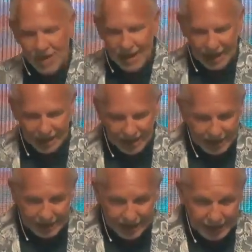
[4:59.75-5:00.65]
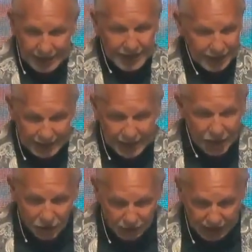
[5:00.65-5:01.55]
And, and, he, and he
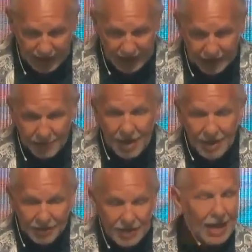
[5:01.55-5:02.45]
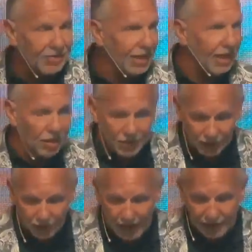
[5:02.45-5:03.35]
overcame death, hell, and the
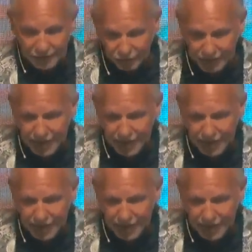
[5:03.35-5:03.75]
grave, as we